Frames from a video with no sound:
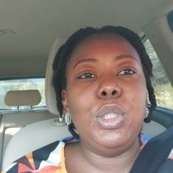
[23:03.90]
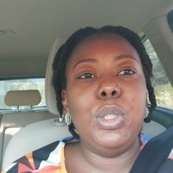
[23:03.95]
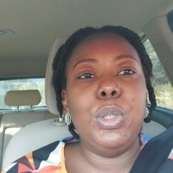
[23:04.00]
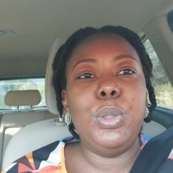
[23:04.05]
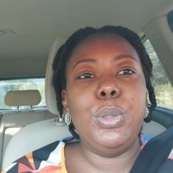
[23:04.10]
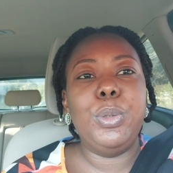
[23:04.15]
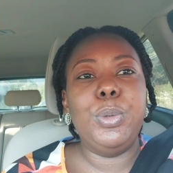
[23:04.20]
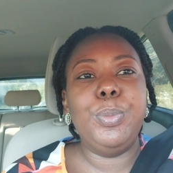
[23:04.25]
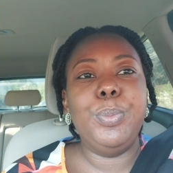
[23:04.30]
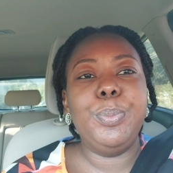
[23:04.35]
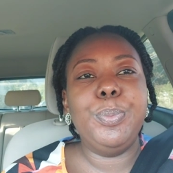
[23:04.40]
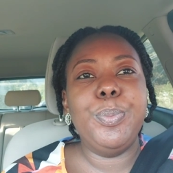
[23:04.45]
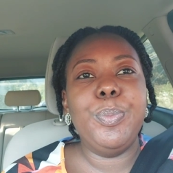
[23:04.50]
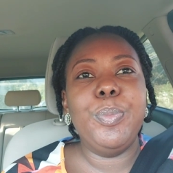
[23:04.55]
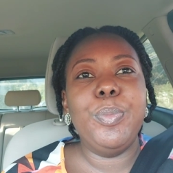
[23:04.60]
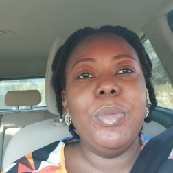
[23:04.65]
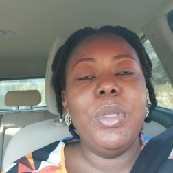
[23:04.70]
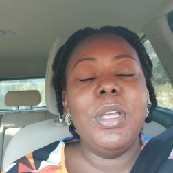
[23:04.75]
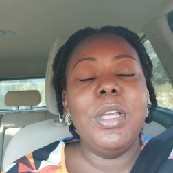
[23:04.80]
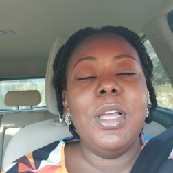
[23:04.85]
So,
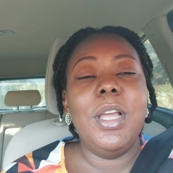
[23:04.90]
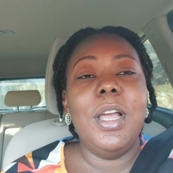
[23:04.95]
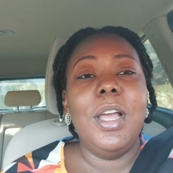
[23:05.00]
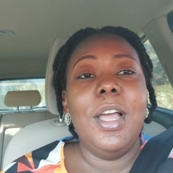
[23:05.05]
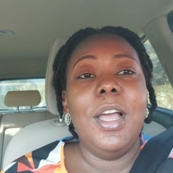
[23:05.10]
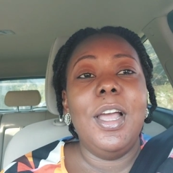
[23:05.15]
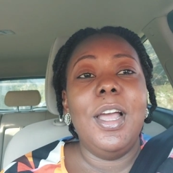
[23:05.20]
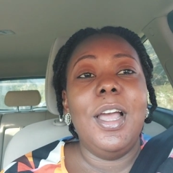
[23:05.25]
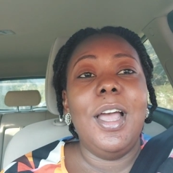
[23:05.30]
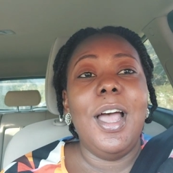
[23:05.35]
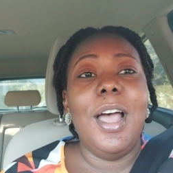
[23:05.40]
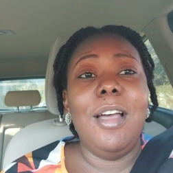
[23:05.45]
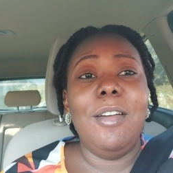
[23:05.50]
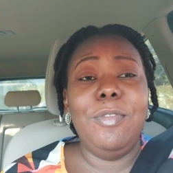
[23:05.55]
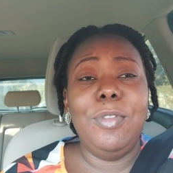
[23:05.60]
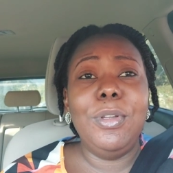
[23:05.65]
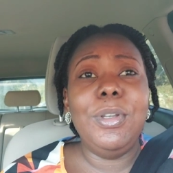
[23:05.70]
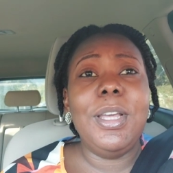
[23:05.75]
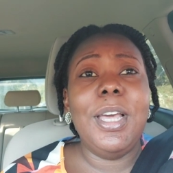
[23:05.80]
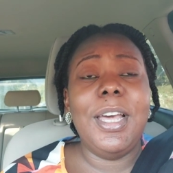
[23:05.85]

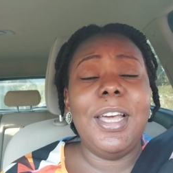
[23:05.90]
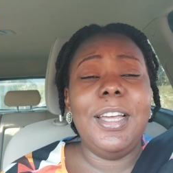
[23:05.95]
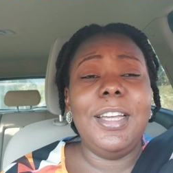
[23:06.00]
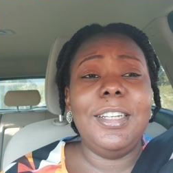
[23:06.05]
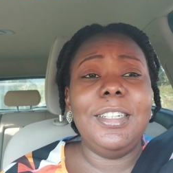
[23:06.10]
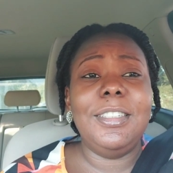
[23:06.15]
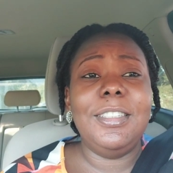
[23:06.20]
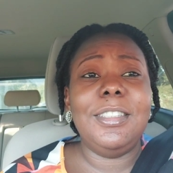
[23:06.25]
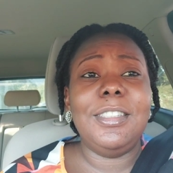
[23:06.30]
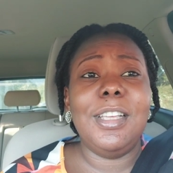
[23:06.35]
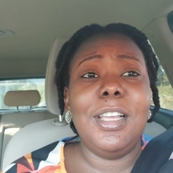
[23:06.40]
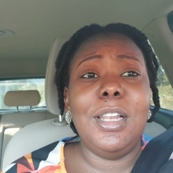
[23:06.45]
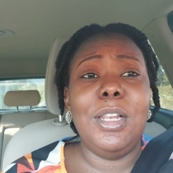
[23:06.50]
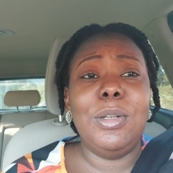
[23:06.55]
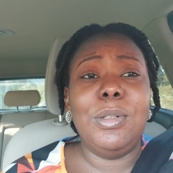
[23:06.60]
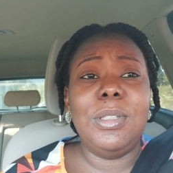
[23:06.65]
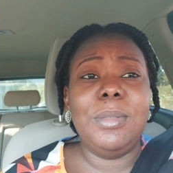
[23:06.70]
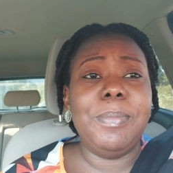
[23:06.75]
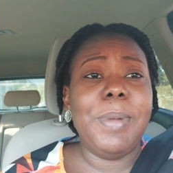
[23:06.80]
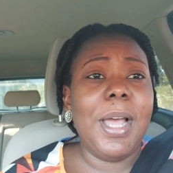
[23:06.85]
have you guys
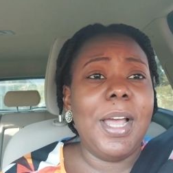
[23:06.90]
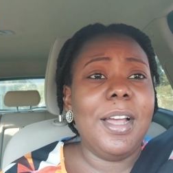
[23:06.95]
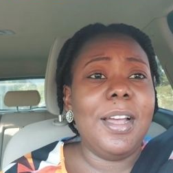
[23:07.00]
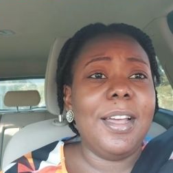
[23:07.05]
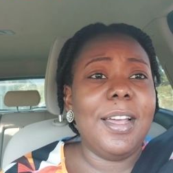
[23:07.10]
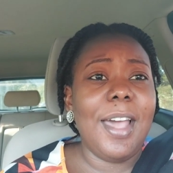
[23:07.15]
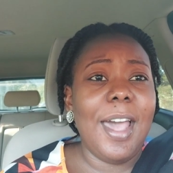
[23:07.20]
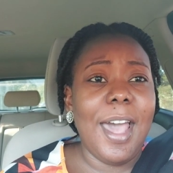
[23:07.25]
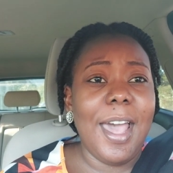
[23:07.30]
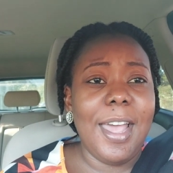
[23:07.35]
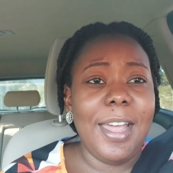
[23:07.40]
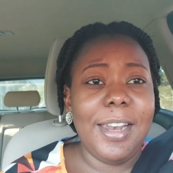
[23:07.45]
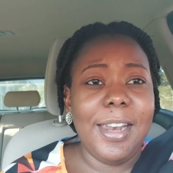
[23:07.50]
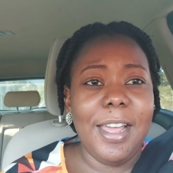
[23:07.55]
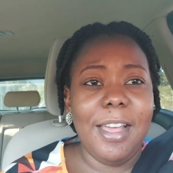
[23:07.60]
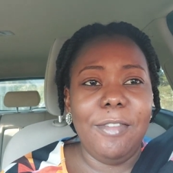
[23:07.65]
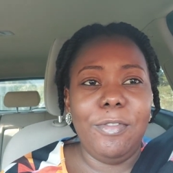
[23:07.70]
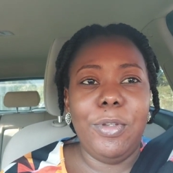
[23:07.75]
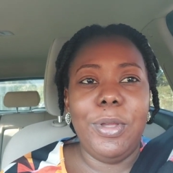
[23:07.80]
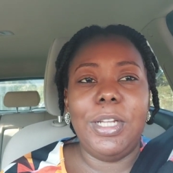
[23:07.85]
looked back and
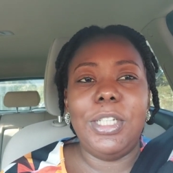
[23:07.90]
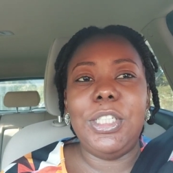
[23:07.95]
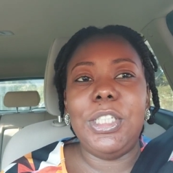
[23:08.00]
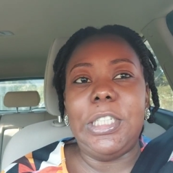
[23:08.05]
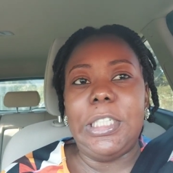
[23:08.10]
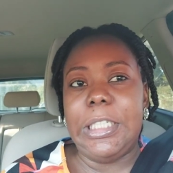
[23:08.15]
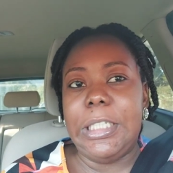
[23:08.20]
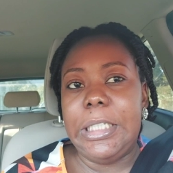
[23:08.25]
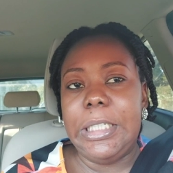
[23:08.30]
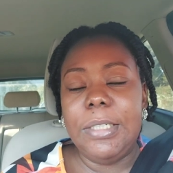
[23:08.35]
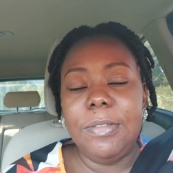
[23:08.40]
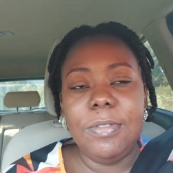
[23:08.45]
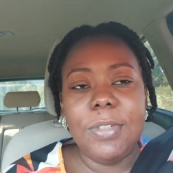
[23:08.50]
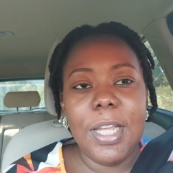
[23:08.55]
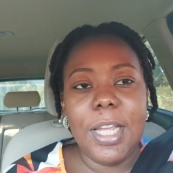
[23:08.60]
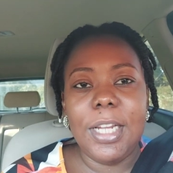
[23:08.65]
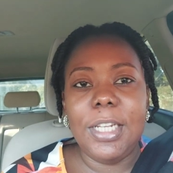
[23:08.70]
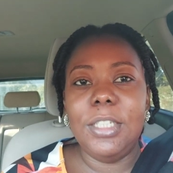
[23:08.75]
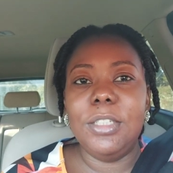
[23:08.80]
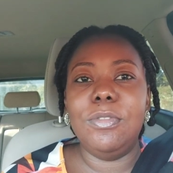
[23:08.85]
have you
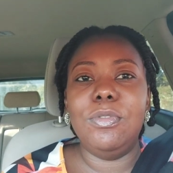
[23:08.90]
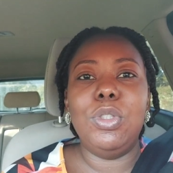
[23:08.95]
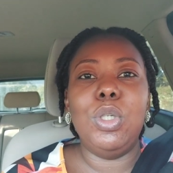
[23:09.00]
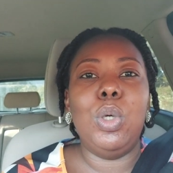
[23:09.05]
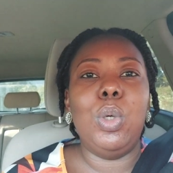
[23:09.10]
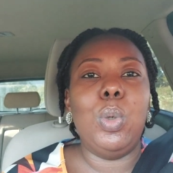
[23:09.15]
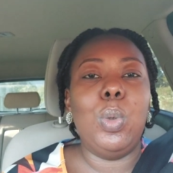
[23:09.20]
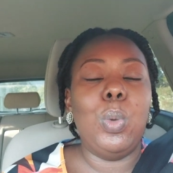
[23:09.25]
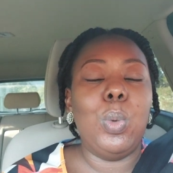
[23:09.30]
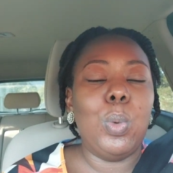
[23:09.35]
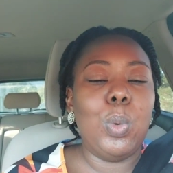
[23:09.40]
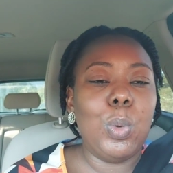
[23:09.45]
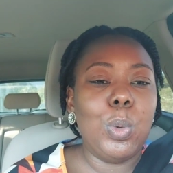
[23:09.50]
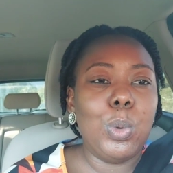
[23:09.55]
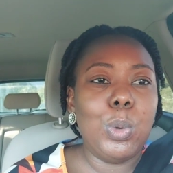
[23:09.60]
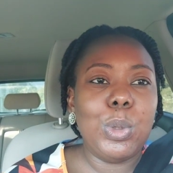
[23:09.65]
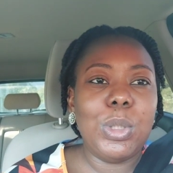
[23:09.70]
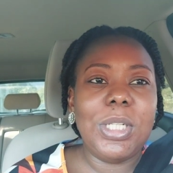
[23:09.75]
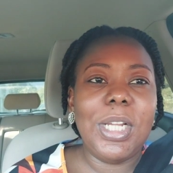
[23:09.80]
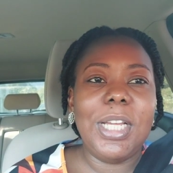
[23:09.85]
achieved any of the
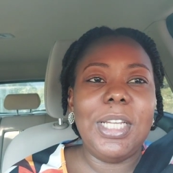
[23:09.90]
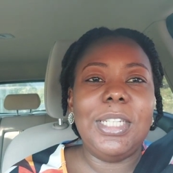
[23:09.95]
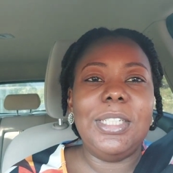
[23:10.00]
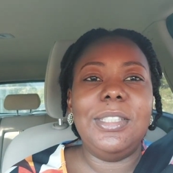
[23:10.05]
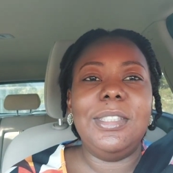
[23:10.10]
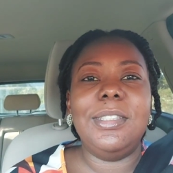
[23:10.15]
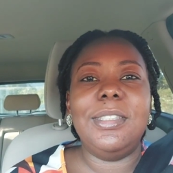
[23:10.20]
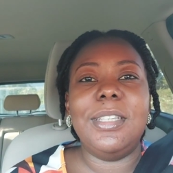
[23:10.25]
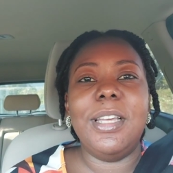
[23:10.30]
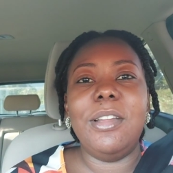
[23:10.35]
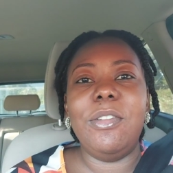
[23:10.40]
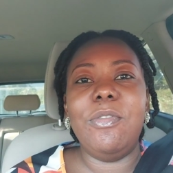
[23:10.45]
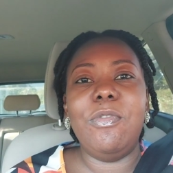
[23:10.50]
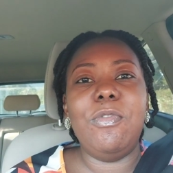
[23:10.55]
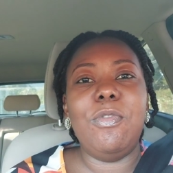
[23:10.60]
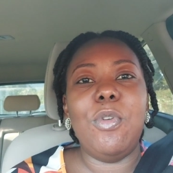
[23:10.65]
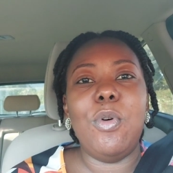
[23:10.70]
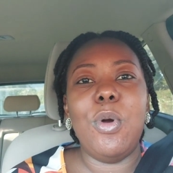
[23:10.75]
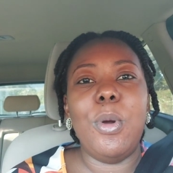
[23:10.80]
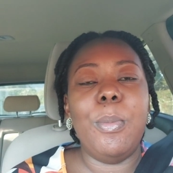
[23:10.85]
goals that you set
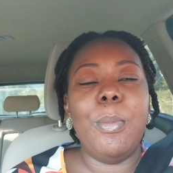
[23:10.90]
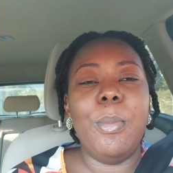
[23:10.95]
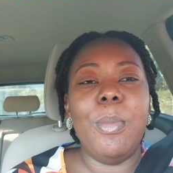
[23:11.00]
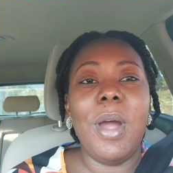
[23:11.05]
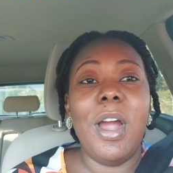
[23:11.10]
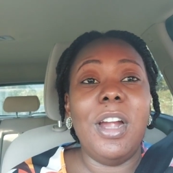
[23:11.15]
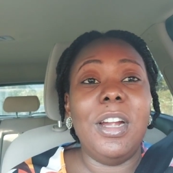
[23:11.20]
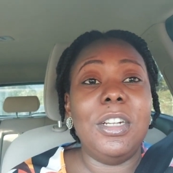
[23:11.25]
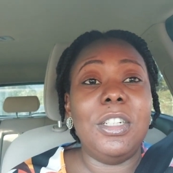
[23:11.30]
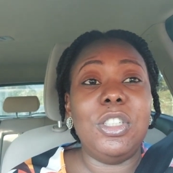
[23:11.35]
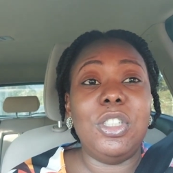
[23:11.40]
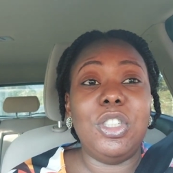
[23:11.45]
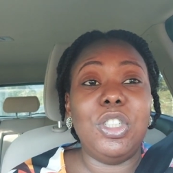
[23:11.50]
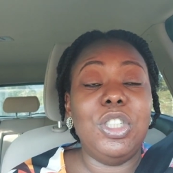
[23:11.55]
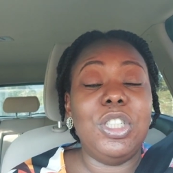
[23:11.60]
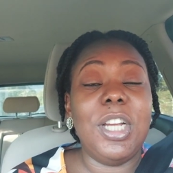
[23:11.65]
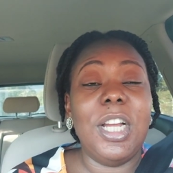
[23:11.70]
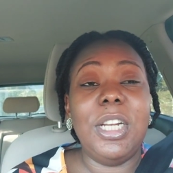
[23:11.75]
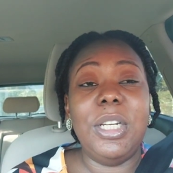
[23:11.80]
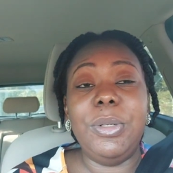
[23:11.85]
for March,
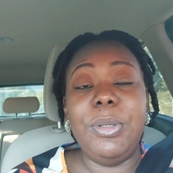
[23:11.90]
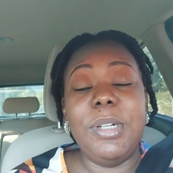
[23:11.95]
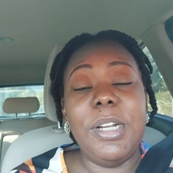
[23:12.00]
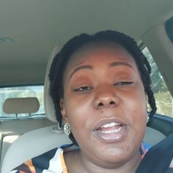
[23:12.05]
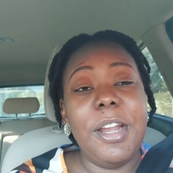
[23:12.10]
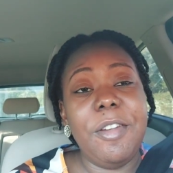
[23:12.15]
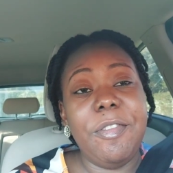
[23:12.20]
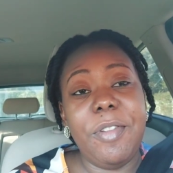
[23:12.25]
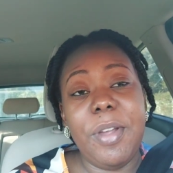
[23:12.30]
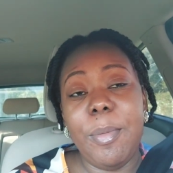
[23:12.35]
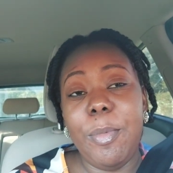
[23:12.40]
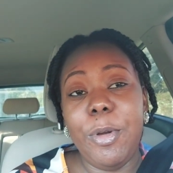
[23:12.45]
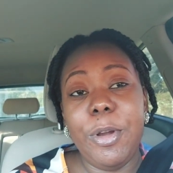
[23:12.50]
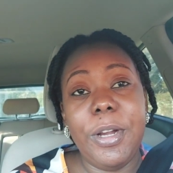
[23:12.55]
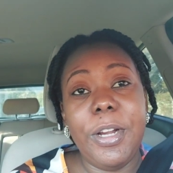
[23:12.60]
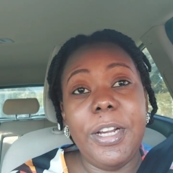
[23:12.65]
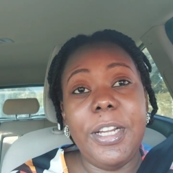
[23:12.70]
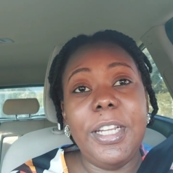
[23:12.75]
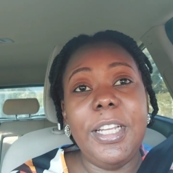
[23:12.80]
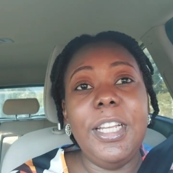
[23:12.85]
January,
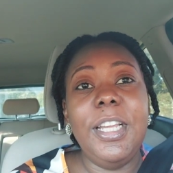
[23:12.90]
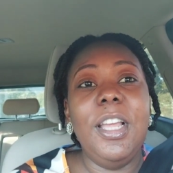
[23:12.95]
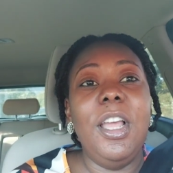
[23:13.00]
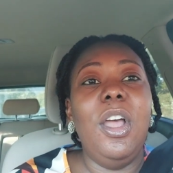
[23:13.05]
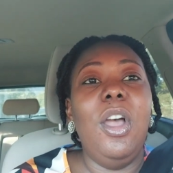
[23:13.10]
February?